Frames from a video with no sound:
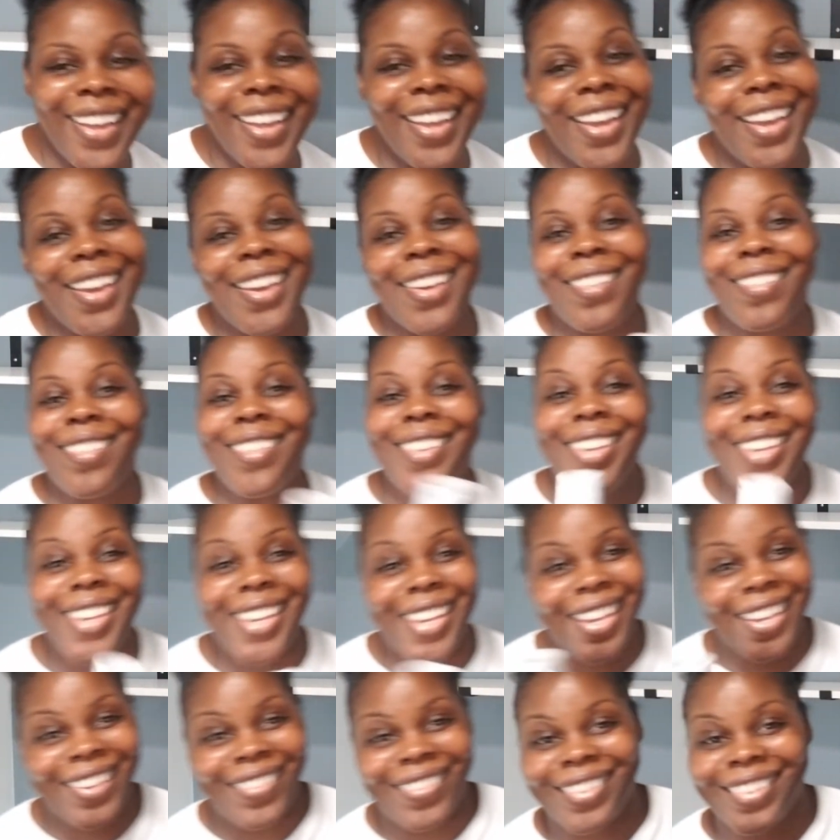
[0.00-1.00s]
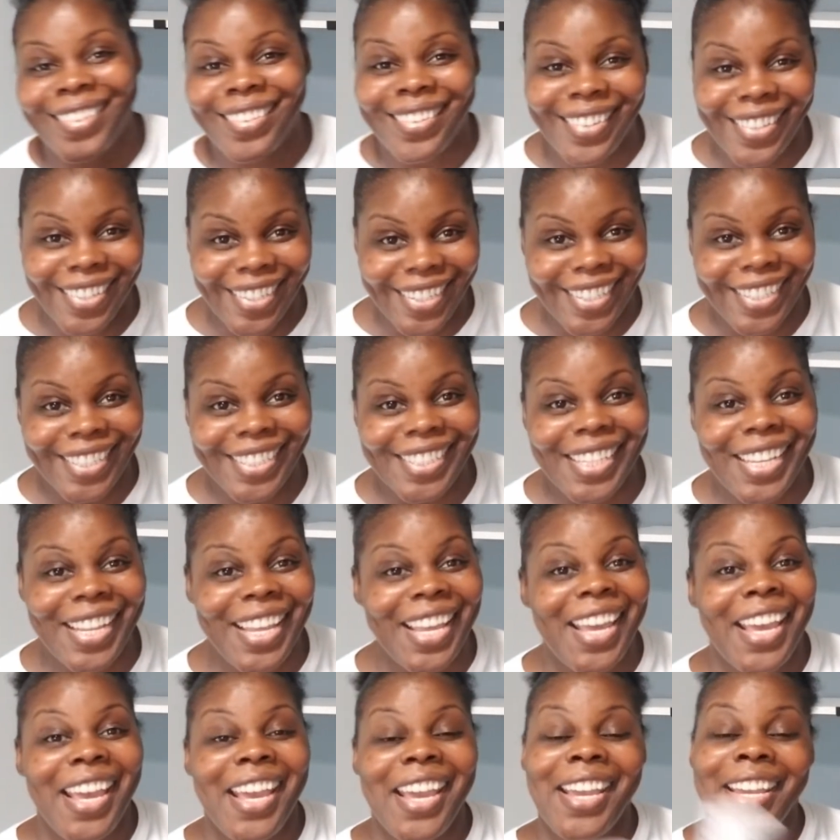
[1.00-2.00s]
if he keep doing this,
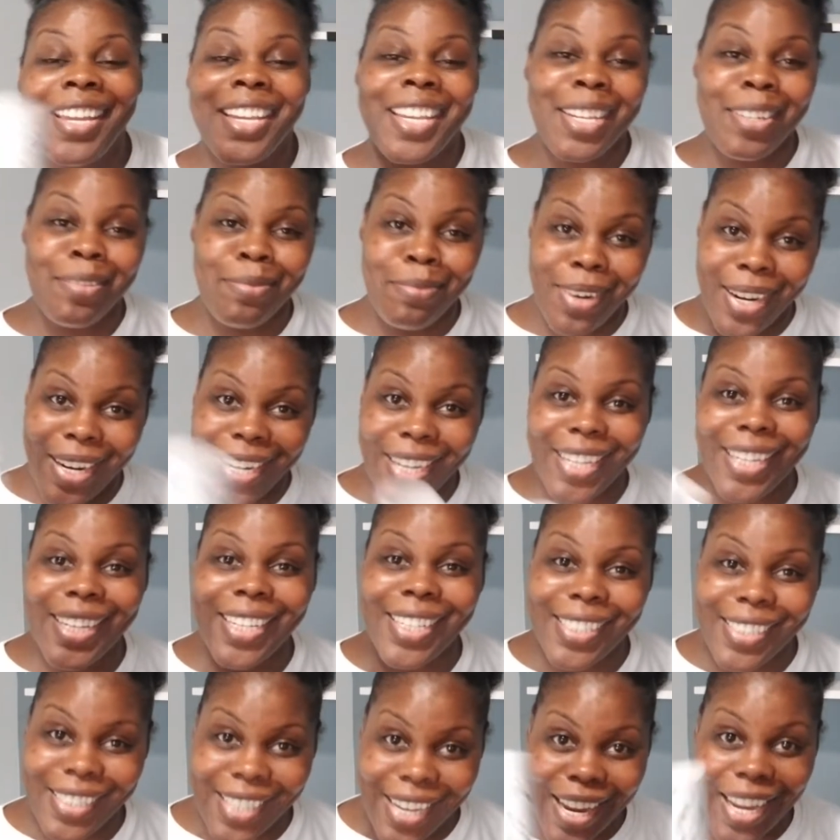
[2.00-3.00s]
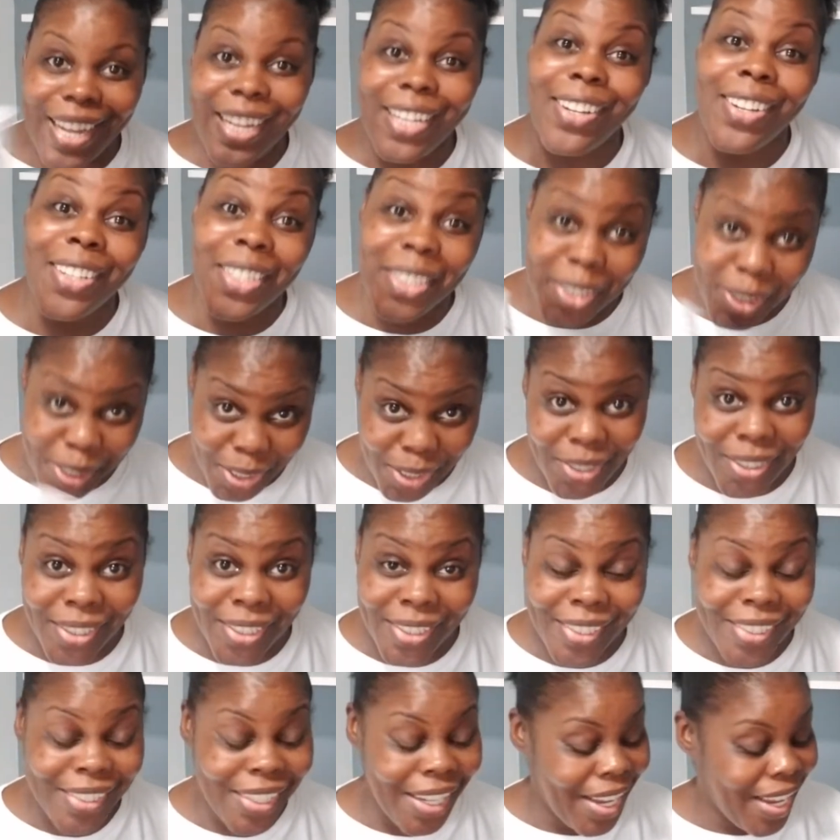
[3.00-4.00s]
he keep bringing these daggone
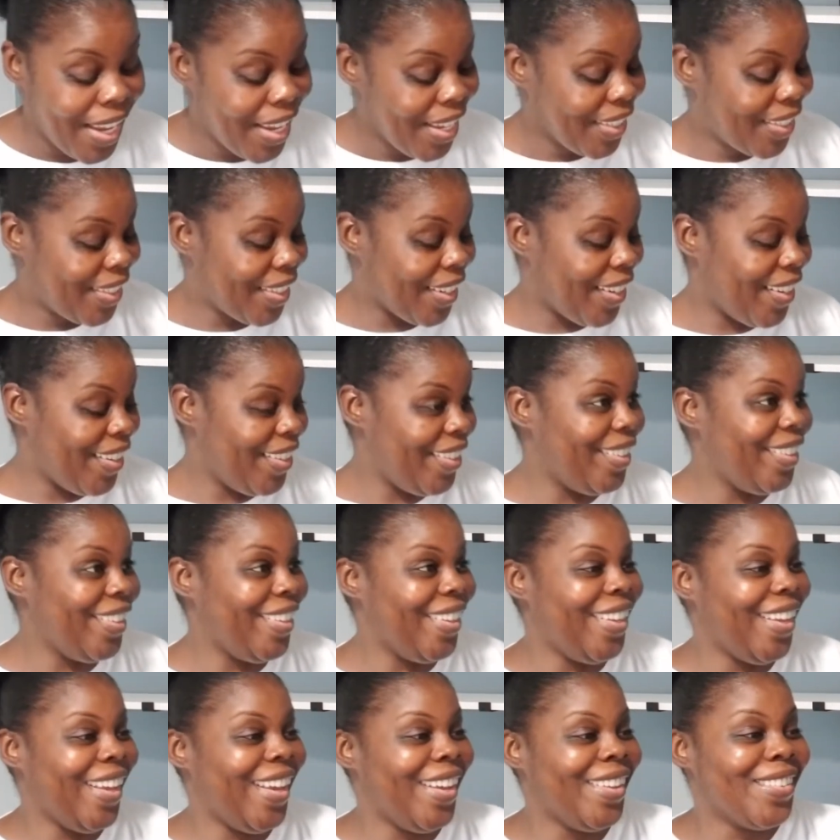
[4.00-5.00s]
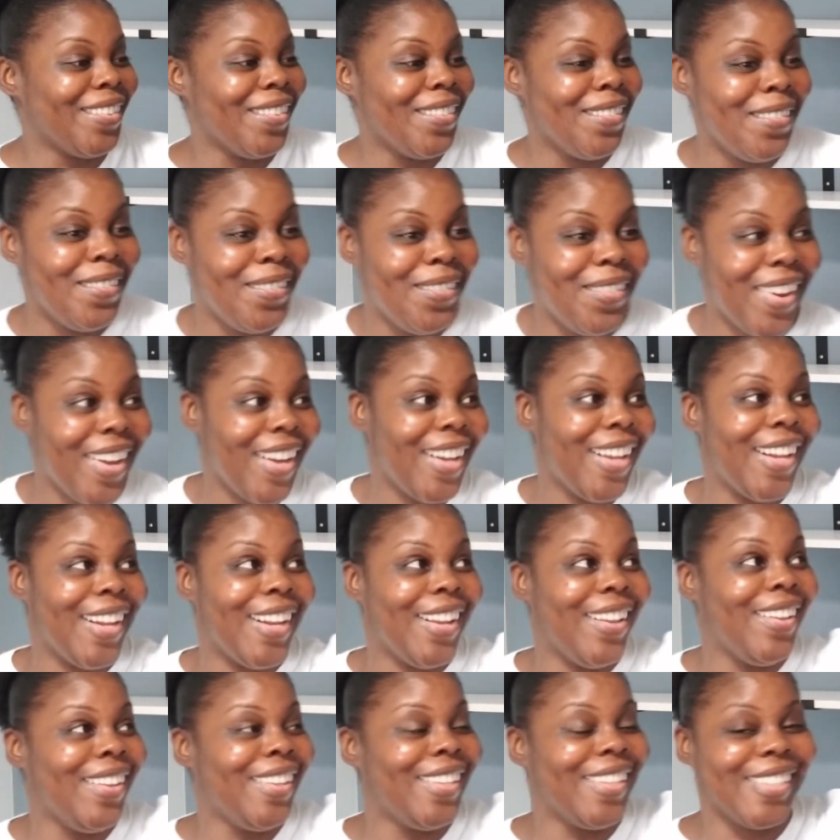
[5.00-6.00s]
tools. So
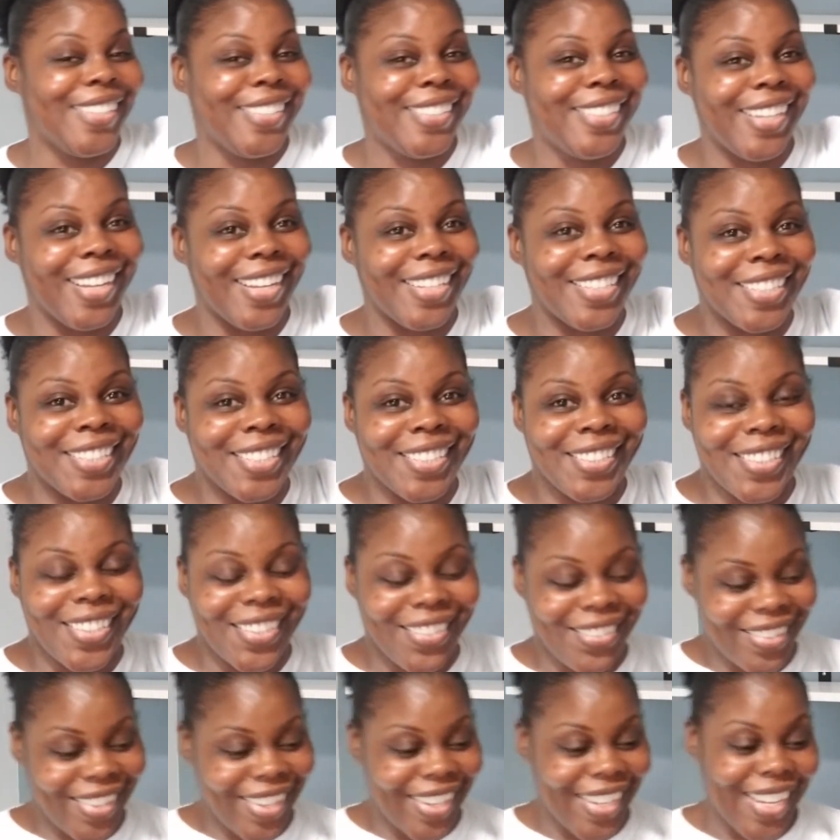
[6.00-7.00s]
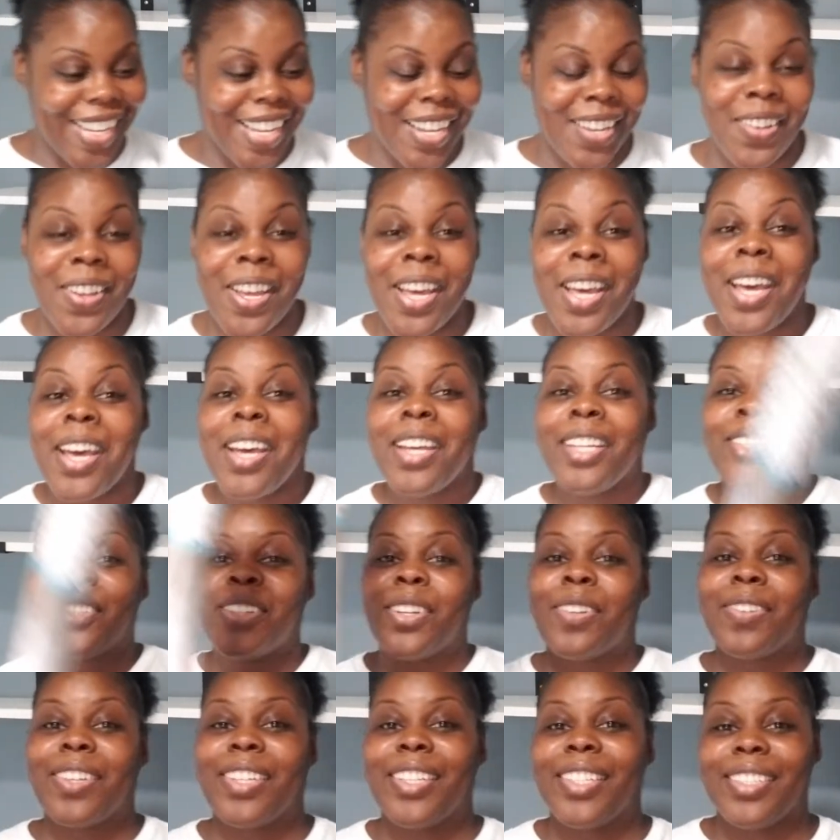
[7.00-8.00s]
what? The shelves is already up.
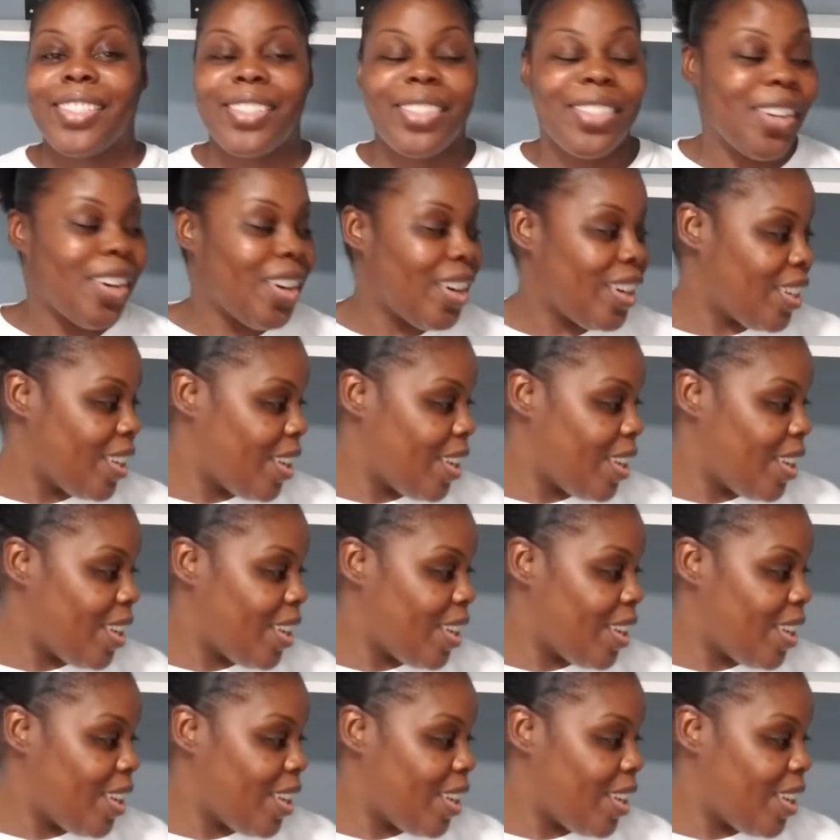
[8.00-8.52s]
So I'm gonna start